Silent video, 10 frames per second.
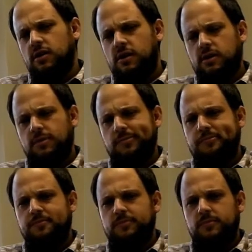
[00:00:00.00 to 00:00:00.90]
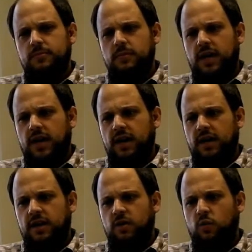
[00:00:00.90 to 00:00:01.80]

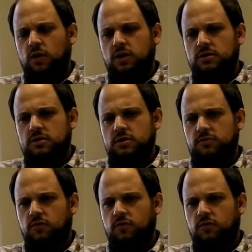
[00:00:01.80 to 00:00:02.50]
And I worked